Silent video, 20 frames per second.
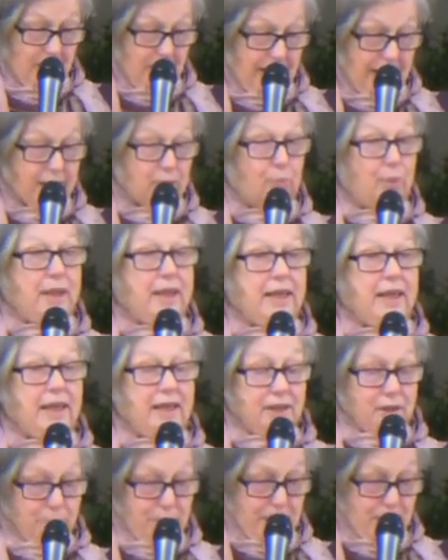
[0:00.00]
at a
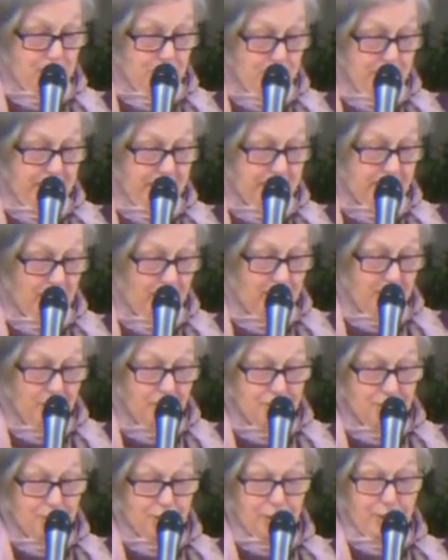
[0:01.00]
weekend retreat
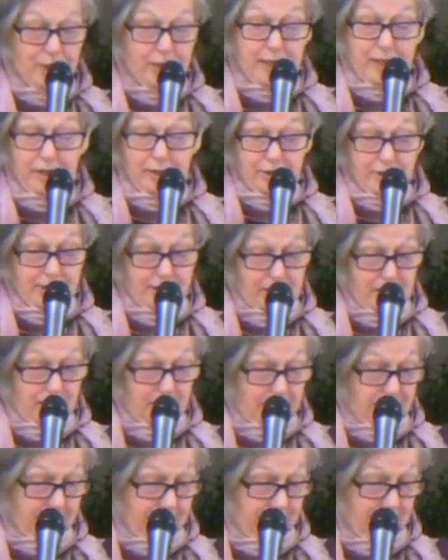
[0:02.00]
almost 30 years
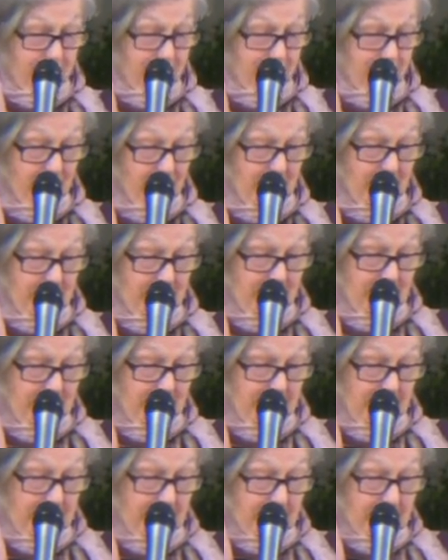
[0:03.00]
ago.
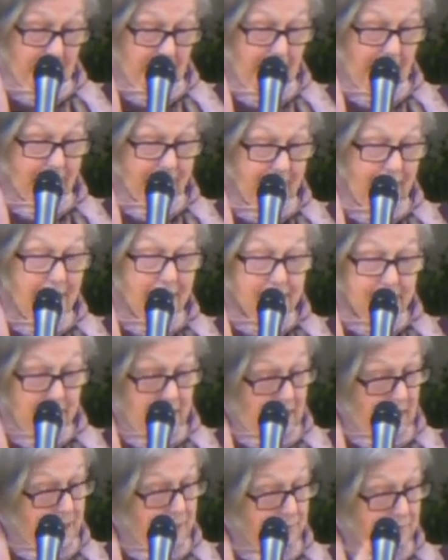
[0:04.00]
At that
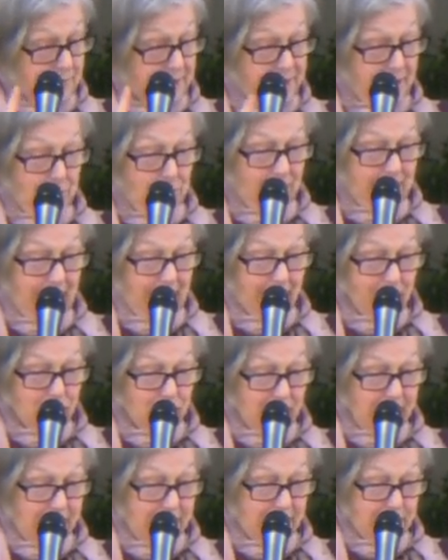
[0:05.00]
time, someone
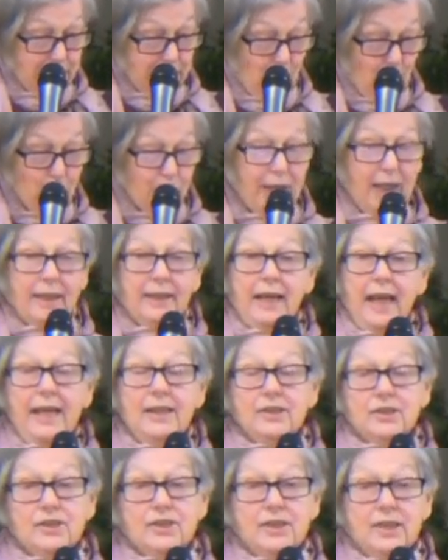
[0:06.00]
actually spoke
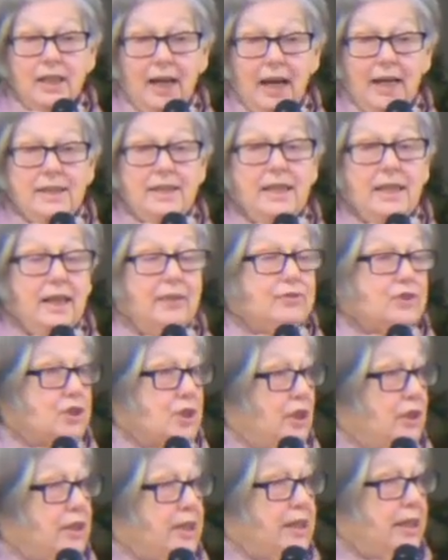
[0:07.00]
against the idea of
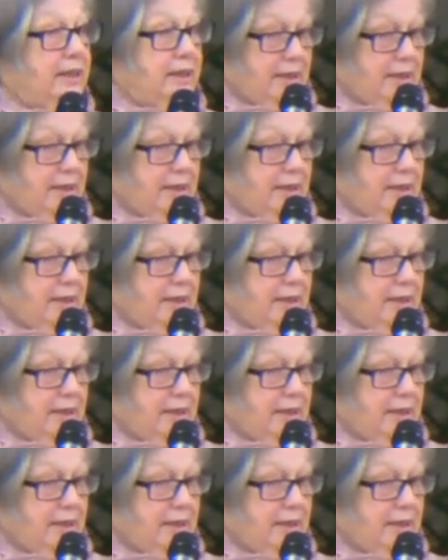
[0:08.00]
starting an